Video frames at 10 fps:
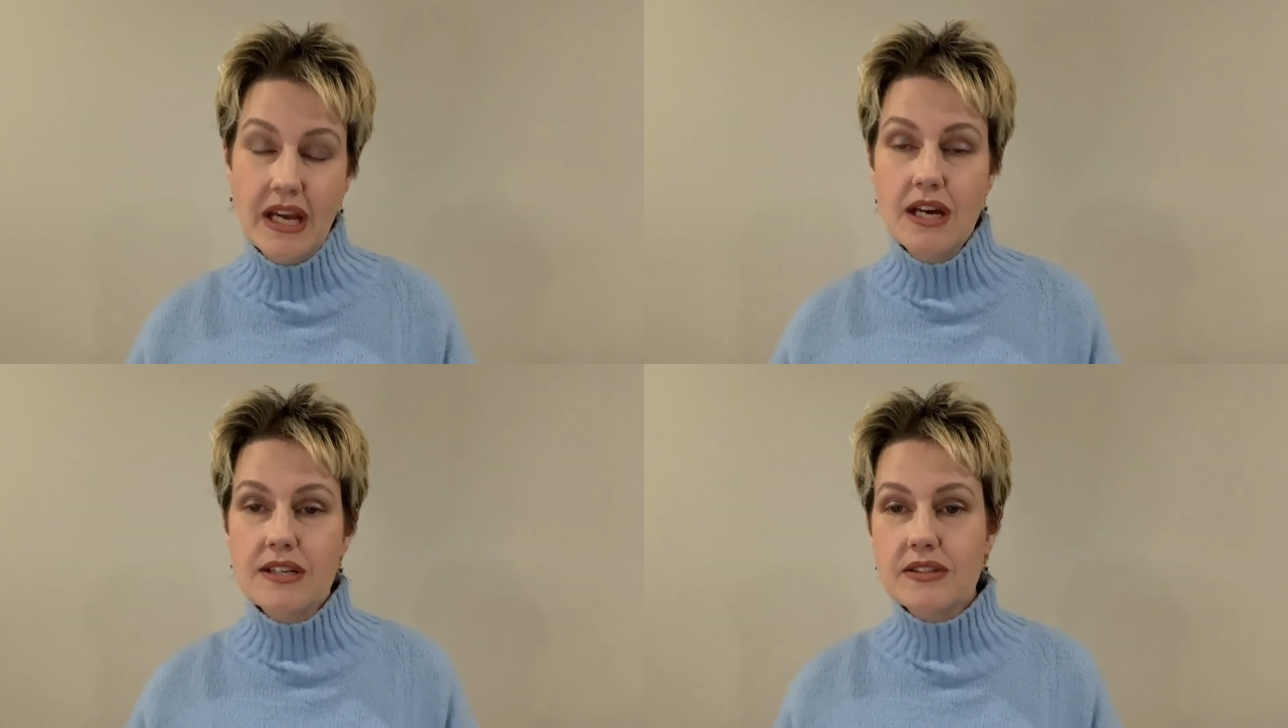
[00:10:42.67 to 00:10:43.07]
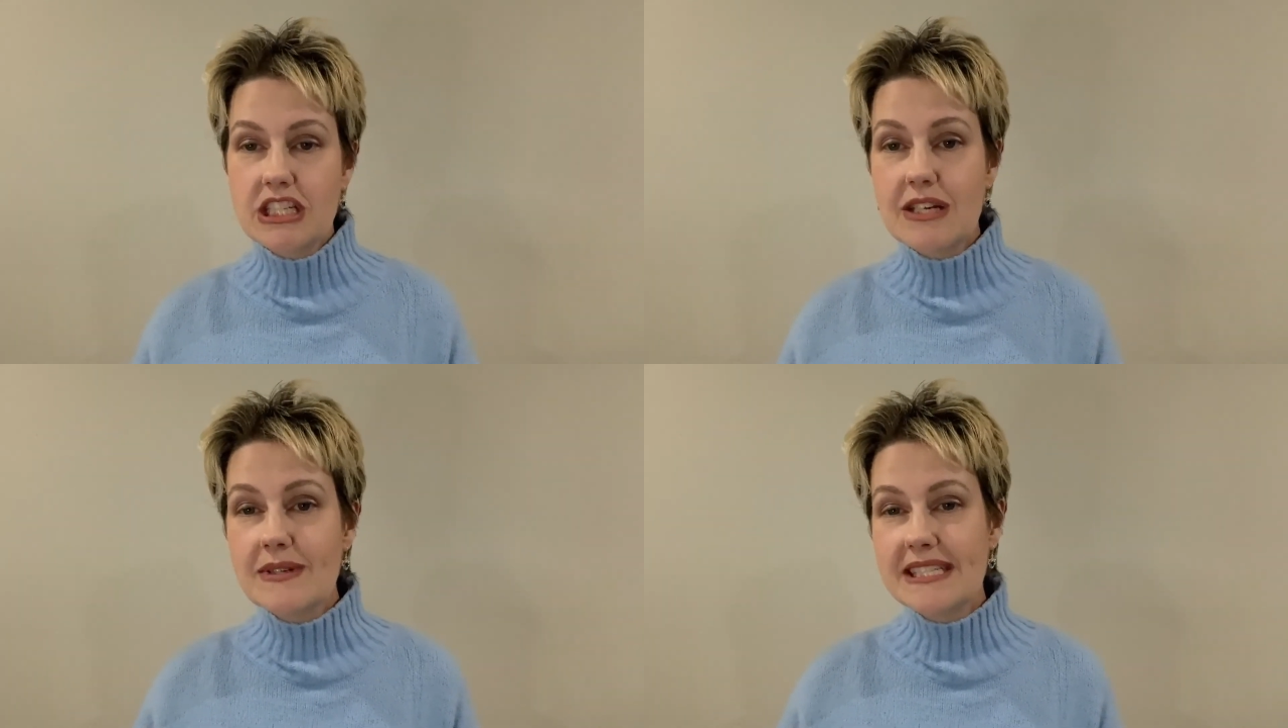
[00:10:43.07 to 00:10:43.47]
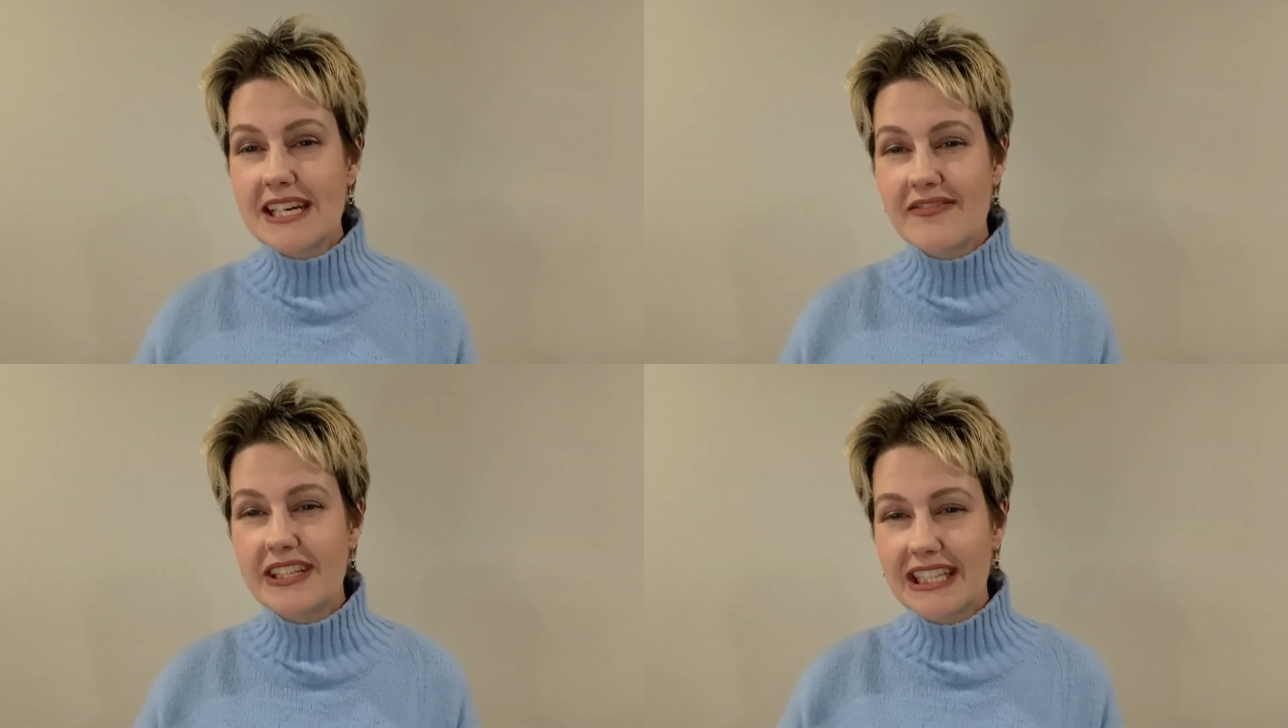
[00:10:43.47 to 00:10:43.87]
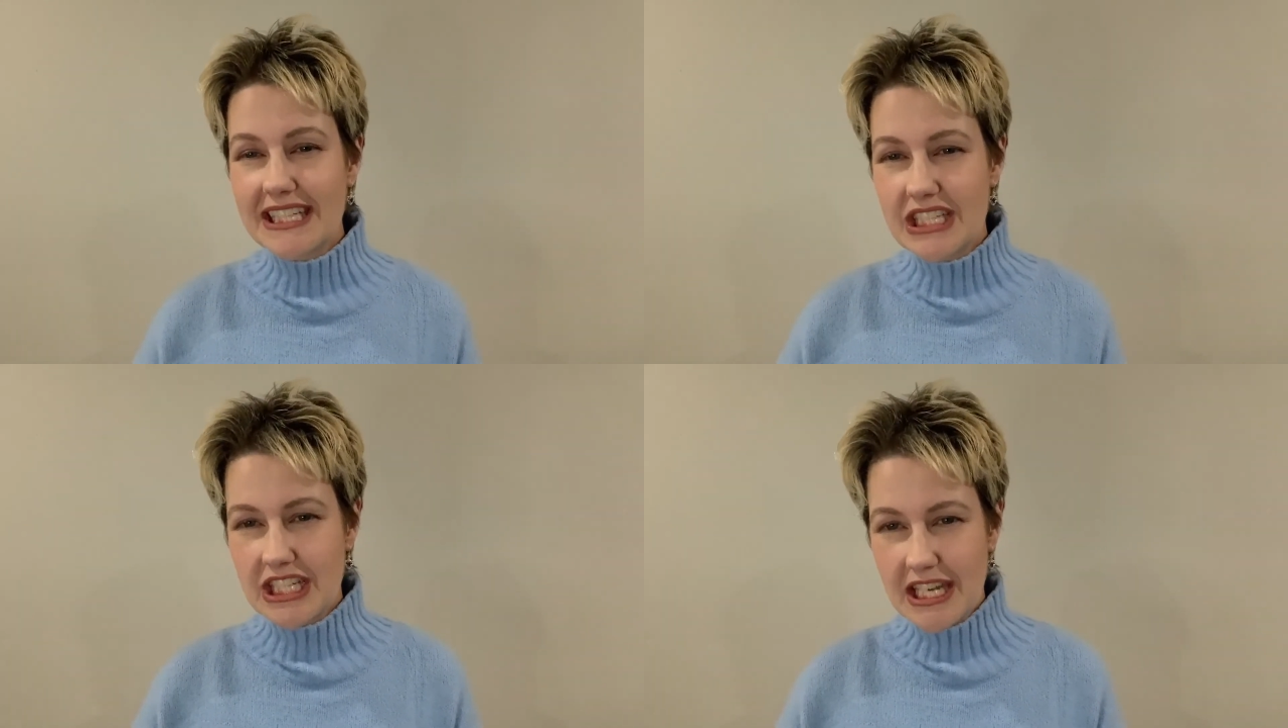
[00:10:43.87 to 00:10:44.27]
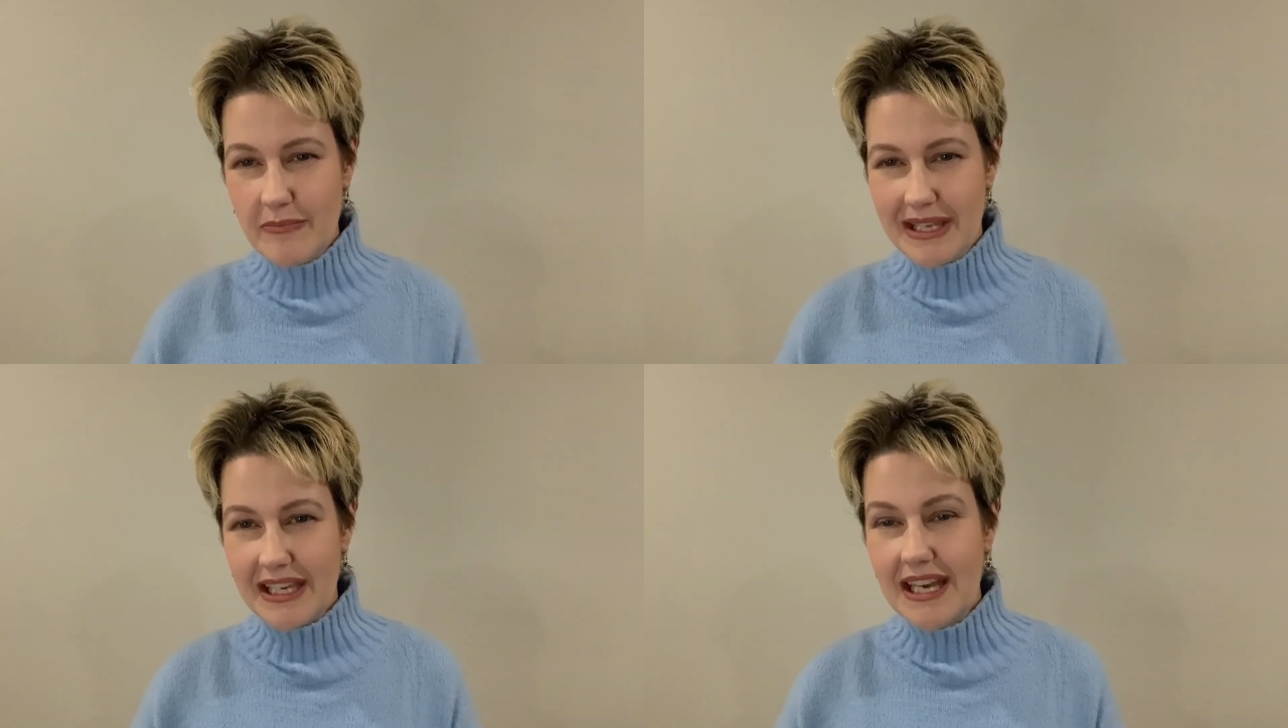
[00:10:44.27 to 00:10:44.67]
So she was definitely a cheapie.